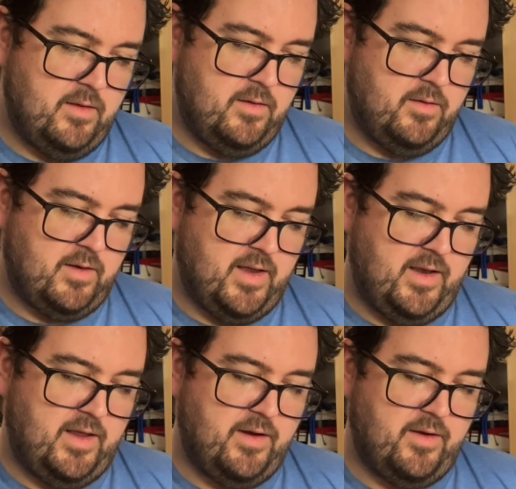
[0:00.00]
You can kind of
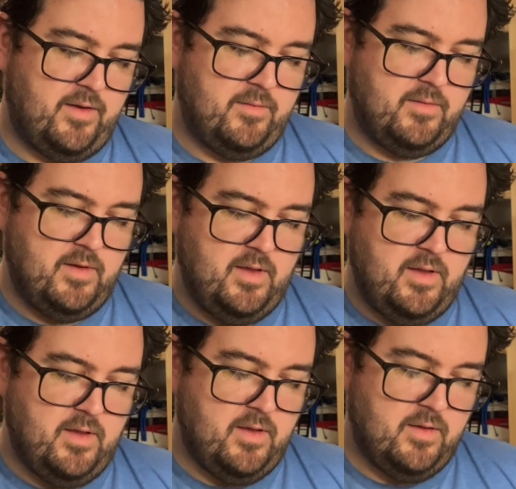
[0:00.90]
hear it
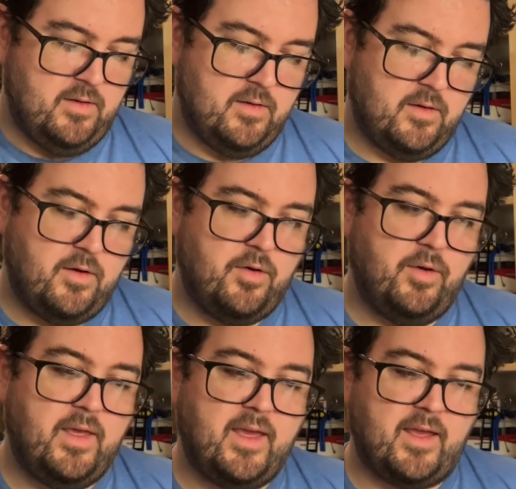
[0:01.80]

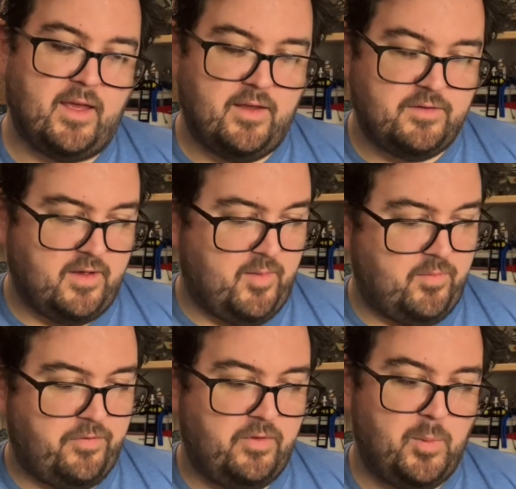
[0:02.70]
creaking as I'm
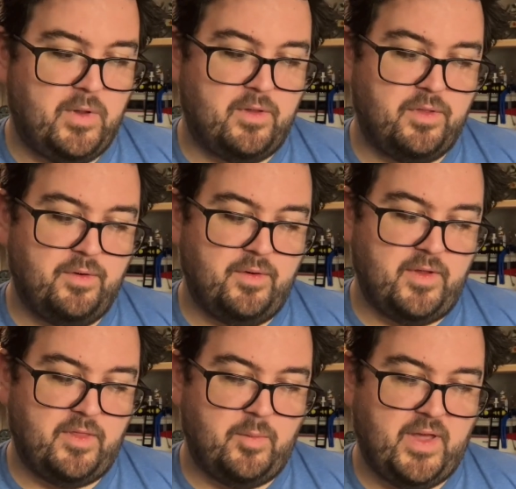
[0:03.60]
flipping through
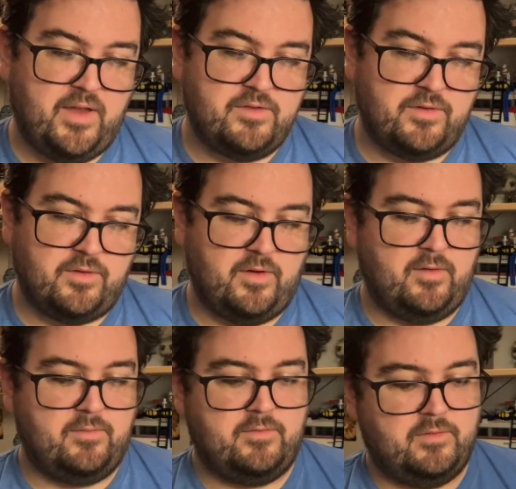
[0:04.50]
it. The pages are
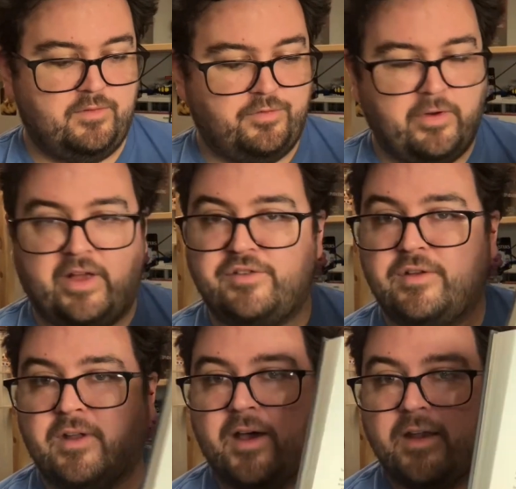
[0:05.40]
fresh
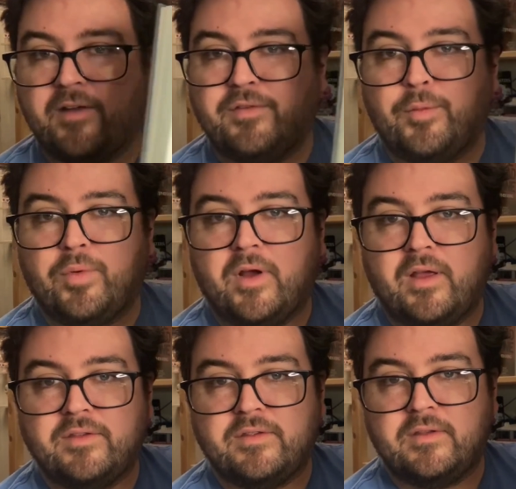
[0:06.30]
and hot off the
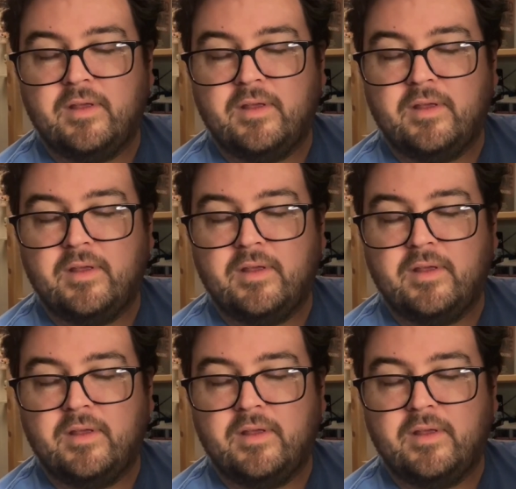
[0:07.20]
press.